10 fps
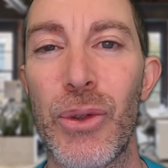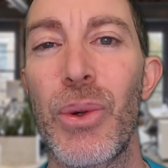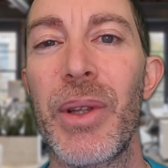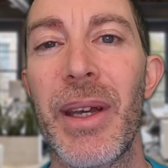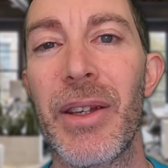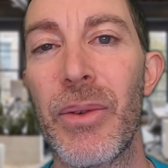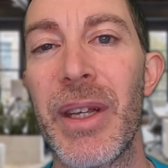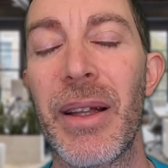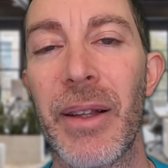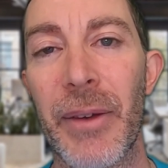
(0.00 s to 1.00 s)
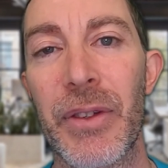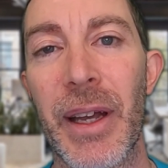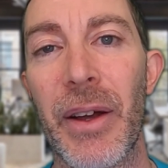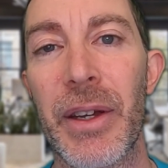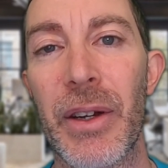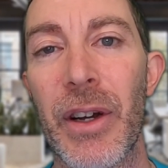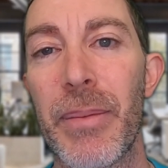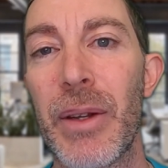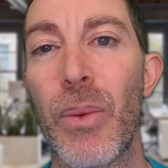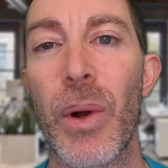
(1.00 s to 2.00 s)
truly a unique lifestyle here. I
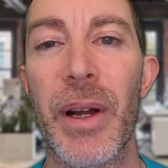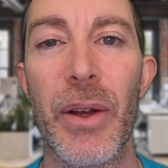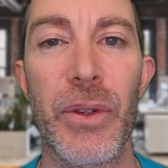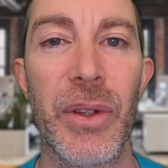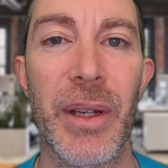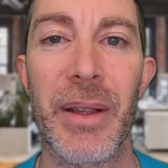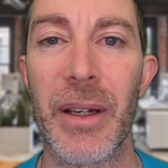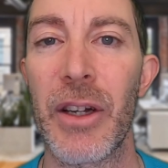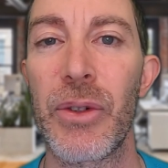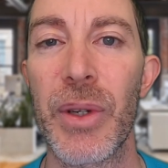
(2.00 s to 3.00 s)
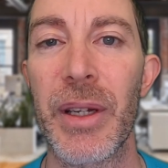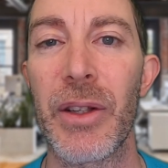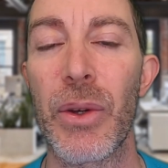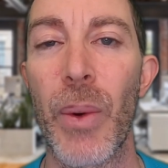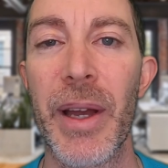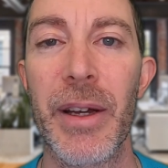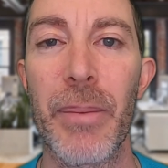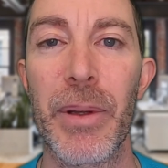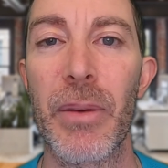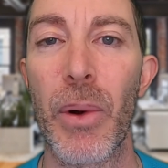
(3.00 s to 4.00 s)
mean, where else in the country can you wake
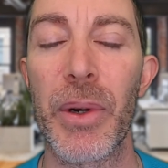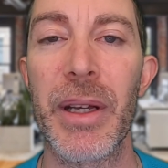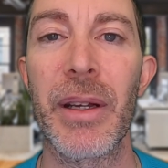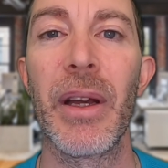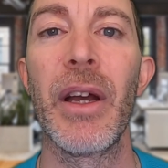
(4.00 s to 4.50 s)
up in the morning,